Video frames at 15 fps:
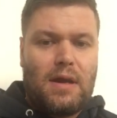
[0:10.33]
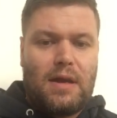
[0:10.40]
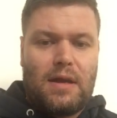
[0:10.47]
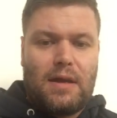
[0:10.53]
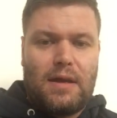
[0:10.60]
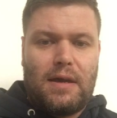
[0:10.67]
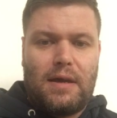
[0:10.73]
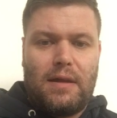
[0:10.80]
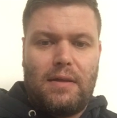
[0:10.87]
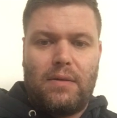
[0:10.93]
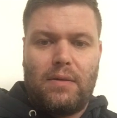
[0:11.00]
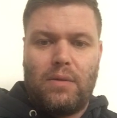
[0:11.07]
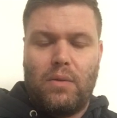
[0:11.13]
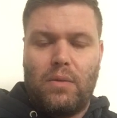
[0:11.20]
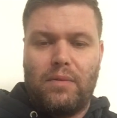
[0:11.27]
and
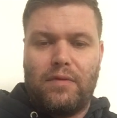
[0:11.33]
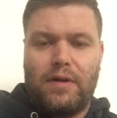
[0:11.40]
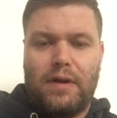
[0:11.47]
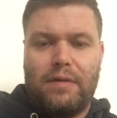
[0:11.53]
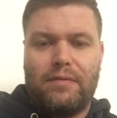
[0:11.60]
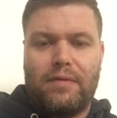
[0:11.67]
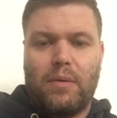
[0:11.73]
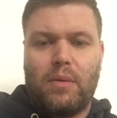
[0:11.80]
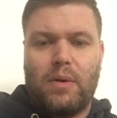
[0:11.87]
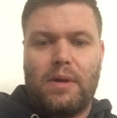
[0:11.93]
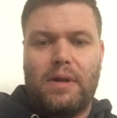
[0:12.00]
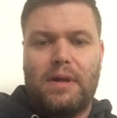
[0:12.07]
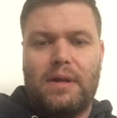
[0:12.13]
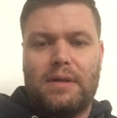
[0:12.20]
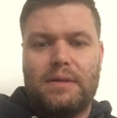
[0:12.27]
hopefully
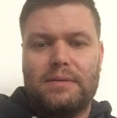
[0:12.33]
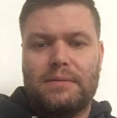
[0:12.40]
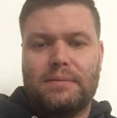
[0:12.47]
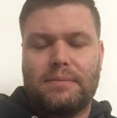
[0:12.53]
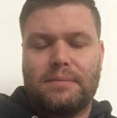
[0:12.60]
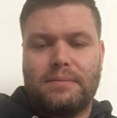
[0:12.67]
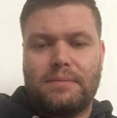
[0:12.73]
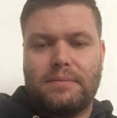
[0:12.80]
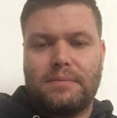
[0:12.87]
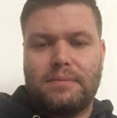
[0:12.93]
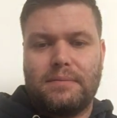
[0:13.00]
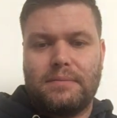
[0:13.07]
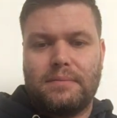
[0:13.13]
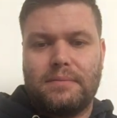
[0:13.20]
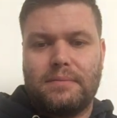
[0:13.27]
everyone
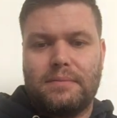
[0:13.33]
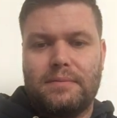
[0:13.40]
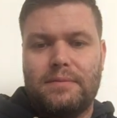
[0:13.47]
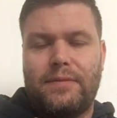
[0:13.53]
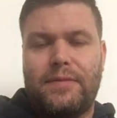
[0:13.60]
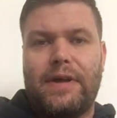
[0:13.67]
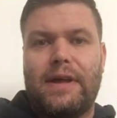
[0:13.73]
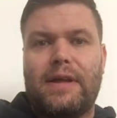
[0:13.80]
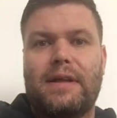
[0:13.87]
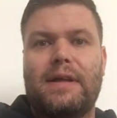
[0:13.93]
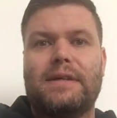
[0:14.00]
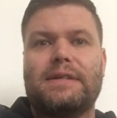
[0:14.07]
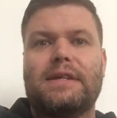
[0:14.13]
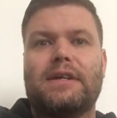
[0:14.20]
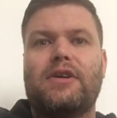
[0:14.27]
there
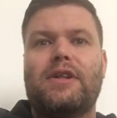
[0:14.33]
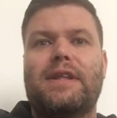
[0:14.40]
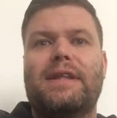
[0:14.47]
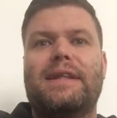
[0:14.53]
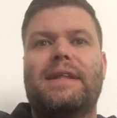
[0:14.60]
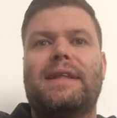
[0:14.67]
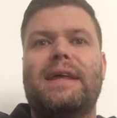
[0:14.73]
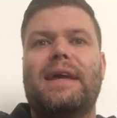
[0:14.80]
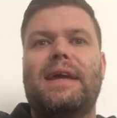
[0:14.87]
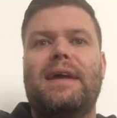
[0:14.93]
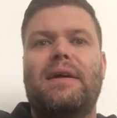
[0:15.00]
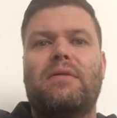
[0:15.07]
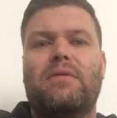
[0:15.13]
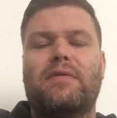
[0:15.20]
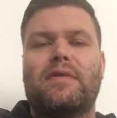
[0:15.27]
has a good
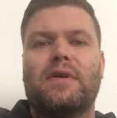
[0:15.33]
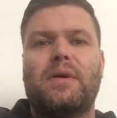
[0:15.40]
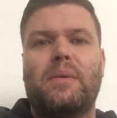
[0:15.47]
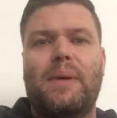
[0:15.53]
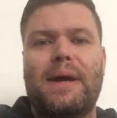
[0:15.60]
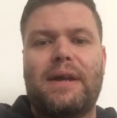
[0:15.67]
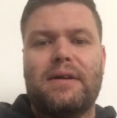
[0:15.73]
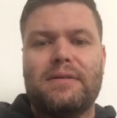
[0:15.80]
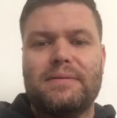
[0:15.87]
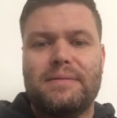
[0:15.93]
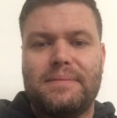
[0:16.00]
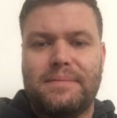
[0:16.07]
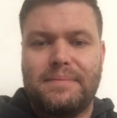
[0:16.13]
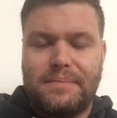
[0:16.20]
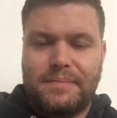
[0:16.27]
day, hopefully the weather
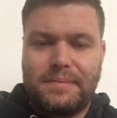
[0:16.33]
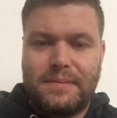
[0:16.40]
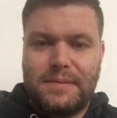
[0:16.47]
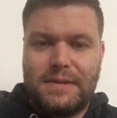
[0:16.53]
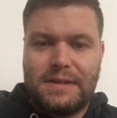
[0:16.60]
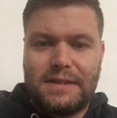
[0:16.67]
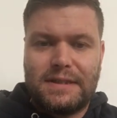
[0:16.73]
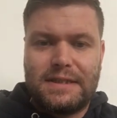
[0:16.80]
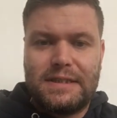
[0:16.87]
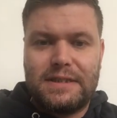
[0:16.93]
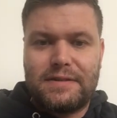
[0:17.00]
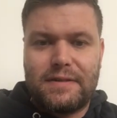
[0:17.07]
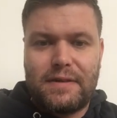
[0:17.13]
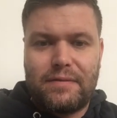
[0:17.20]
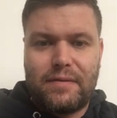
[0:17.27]
is nice
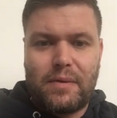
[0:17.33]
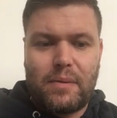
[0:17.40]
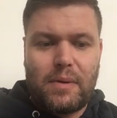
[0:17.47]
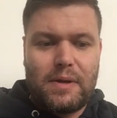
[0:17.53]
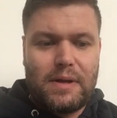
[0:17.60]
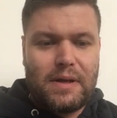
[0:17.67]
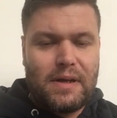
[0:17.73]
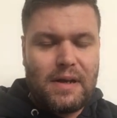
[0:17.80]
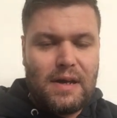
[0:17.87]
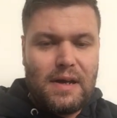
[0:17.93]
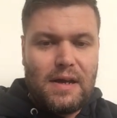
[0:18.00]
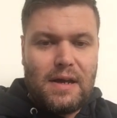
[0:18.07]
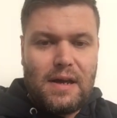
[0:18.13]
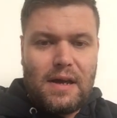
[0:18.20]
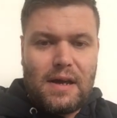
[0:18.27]
for everyone.
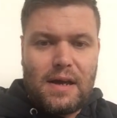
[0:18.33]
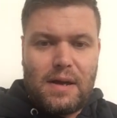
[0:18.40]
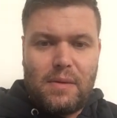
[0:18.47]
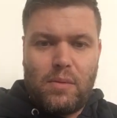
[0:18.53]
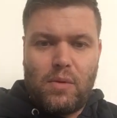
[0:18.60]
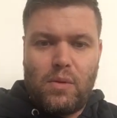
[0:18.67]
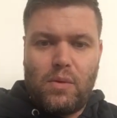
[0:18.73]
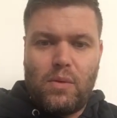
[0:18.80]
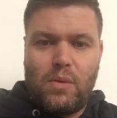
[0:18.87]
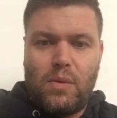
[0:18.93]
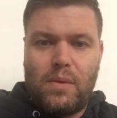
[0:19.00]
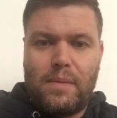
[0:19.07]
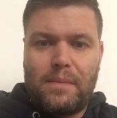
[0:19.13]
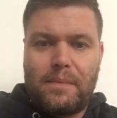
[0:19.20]
I will